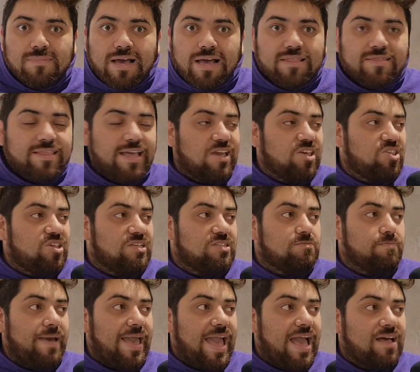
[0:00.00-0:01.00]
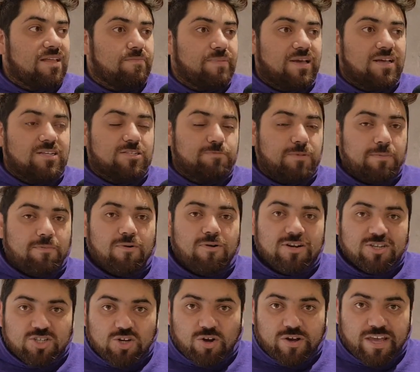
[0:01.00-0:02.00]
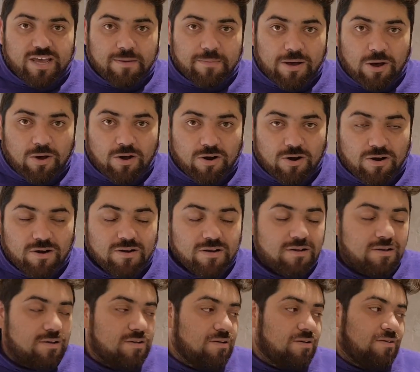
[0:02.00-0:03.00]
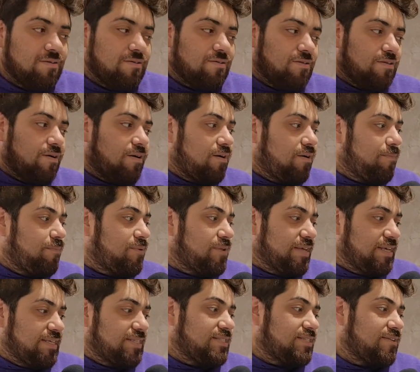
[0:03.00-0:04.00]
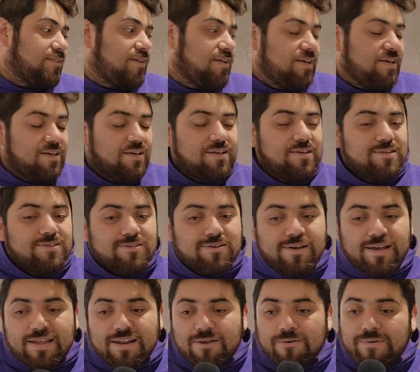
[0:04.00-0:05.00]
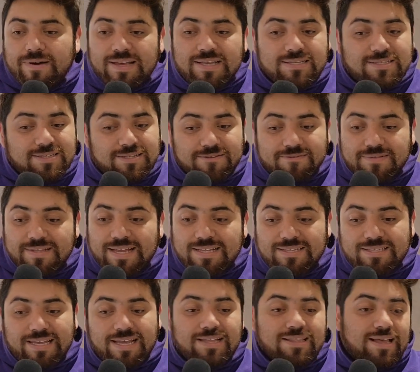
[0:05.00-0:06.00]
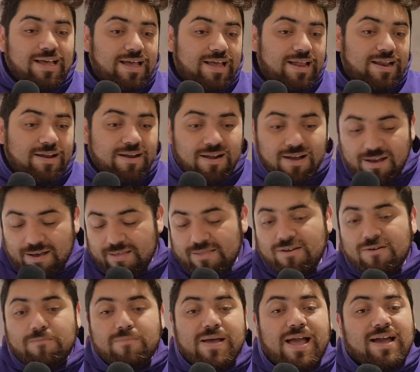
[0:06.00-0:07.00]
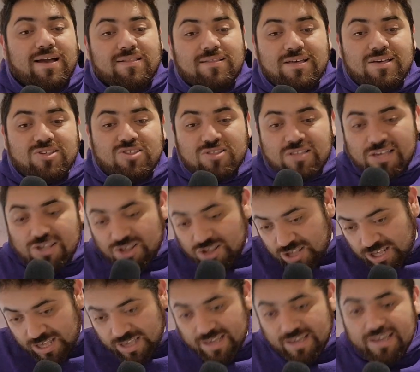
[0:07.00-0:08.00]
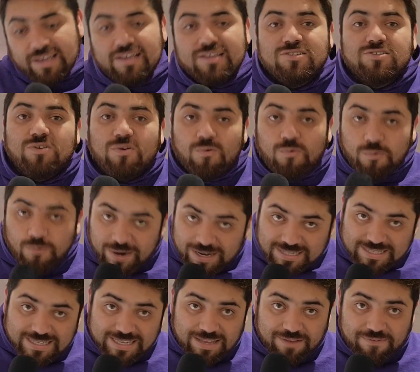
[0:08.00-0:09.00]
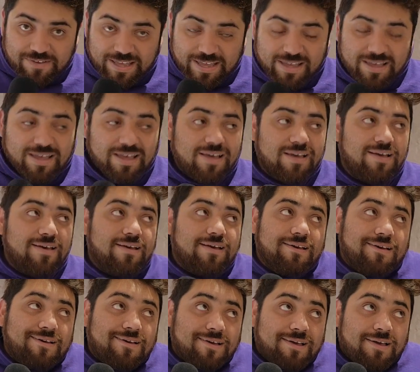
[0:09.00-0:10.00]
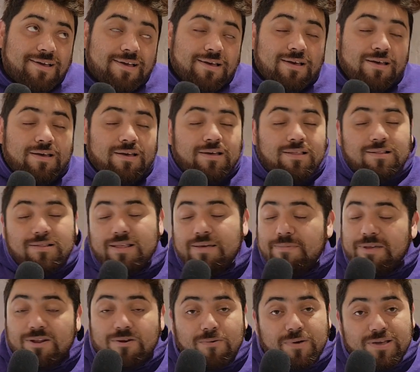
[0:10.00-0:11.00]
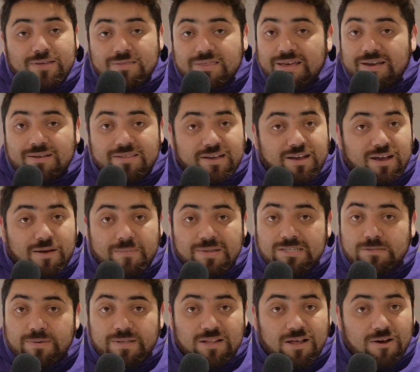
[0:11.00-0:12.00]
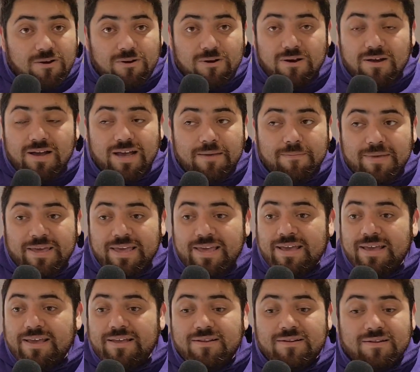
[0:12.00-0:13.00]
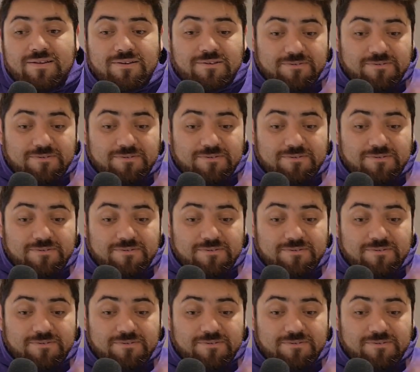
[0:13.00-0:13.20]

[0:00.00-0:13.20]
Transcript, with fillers: and then she's mad because people are talking about her. Girl, please. So, anyways, that's it. Another backlash that she is receiving. Let me know what you think on the comments below. I mean,